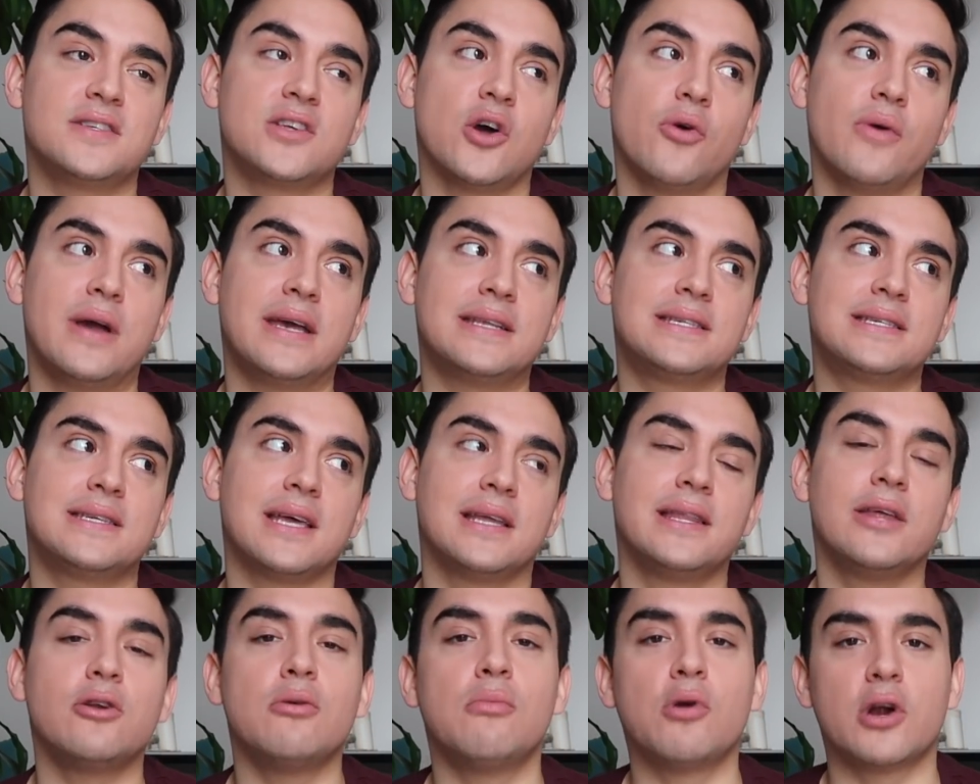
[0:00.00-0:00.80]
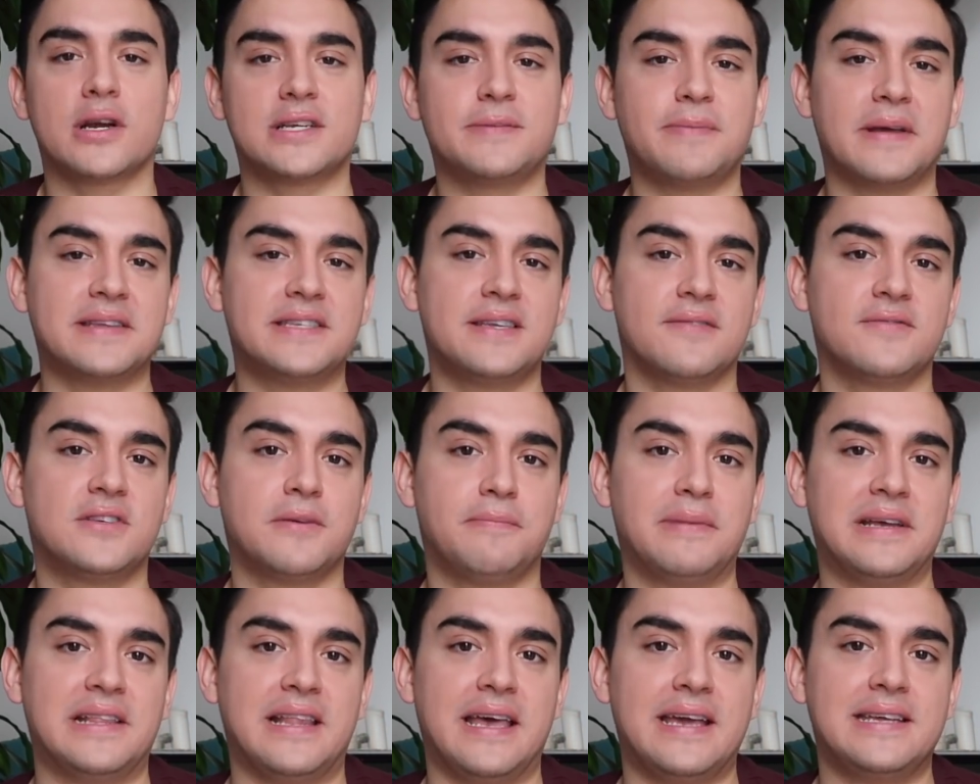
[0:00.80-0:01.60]
So it's a little more expensive
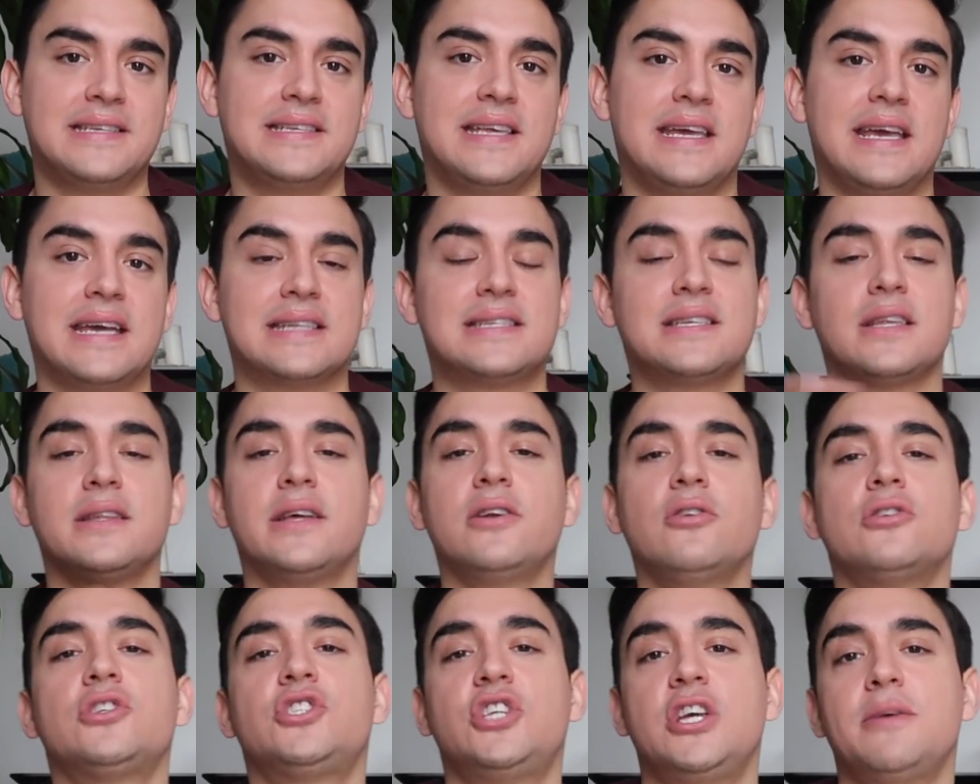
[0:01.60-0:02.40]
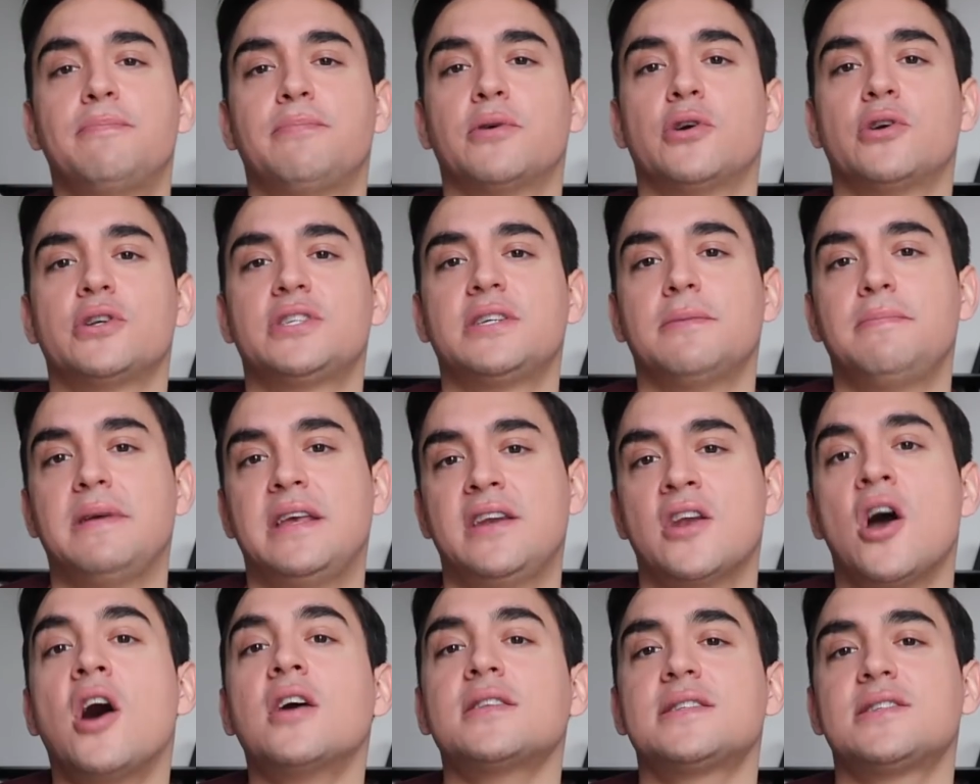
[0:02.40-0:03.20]
to be lazy. It's a little cheaper to
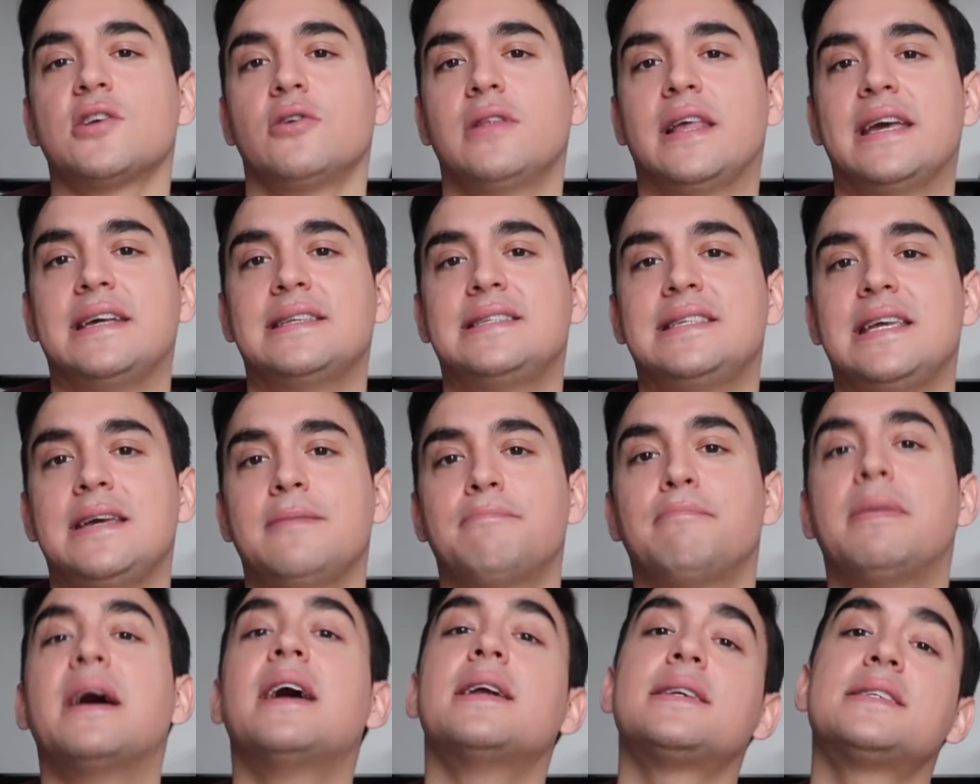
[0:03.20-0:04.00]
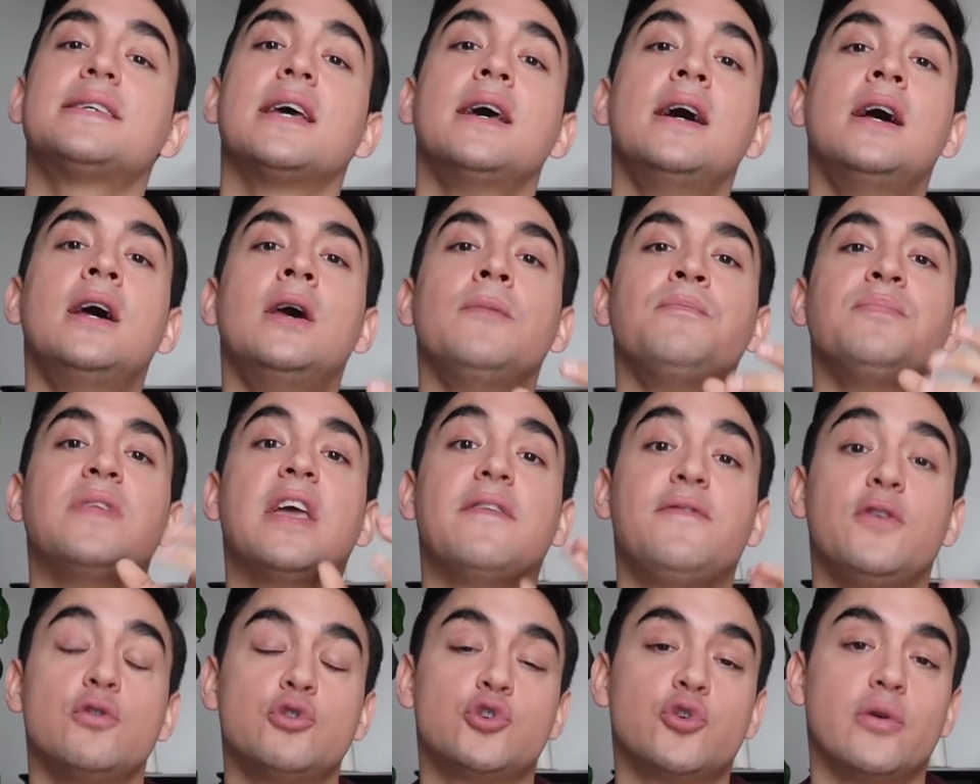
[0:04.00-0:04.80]
be not so lazy, but
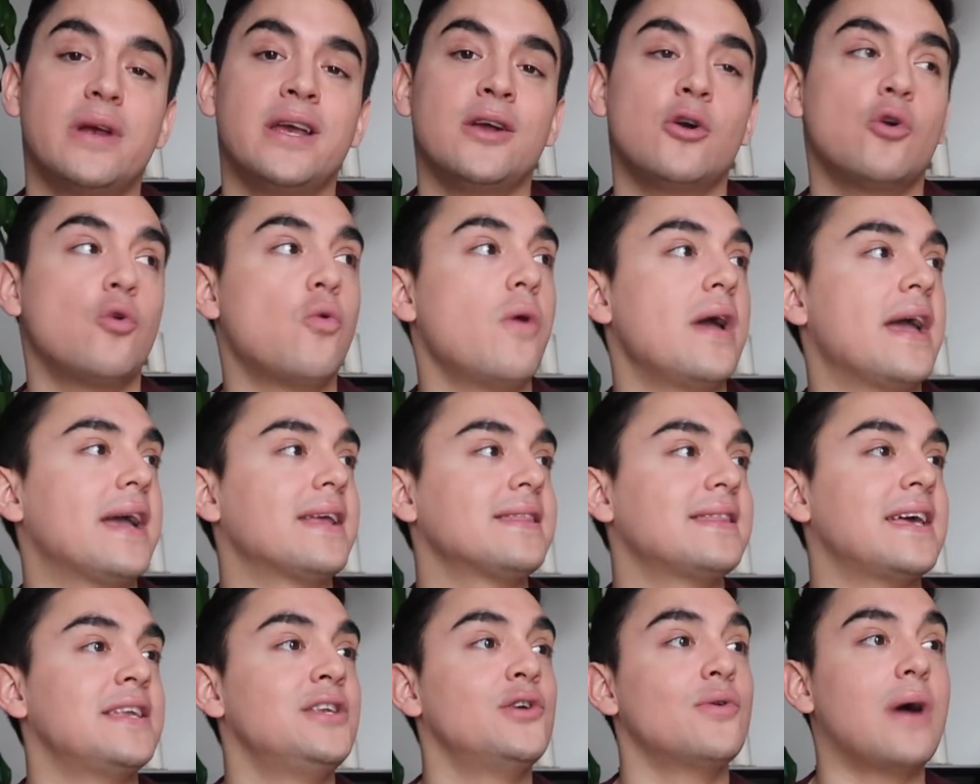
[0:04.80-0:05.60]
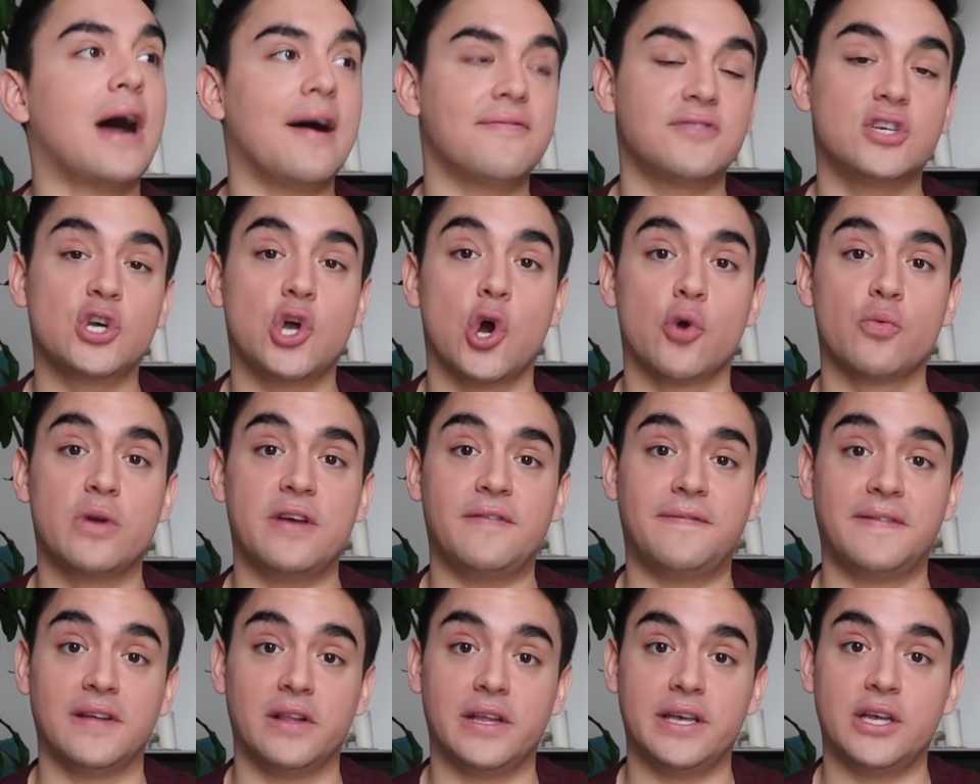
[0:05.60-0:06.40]
if you drink quick, then you have to go
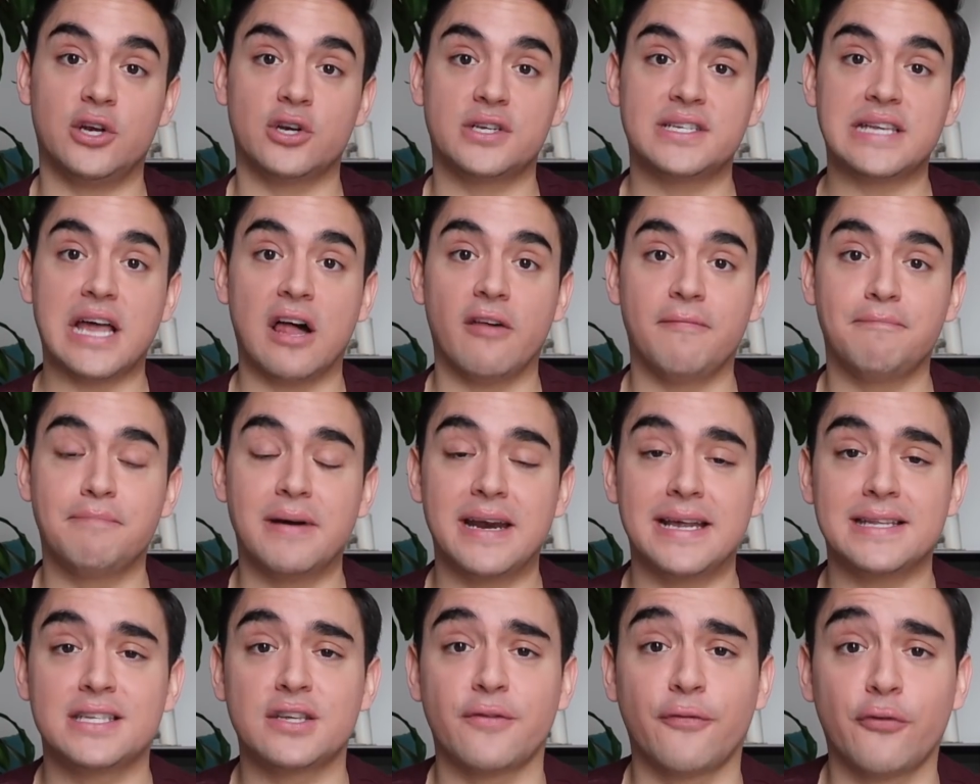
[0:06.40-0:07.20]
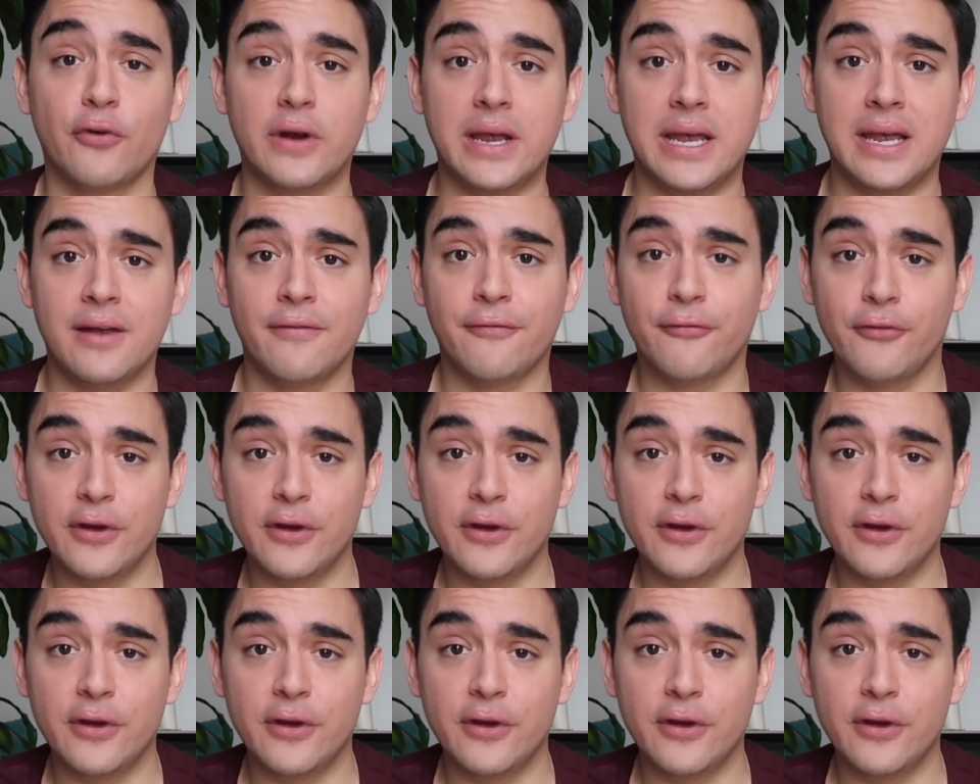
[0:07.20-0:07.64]
refill it yourself, but it's free.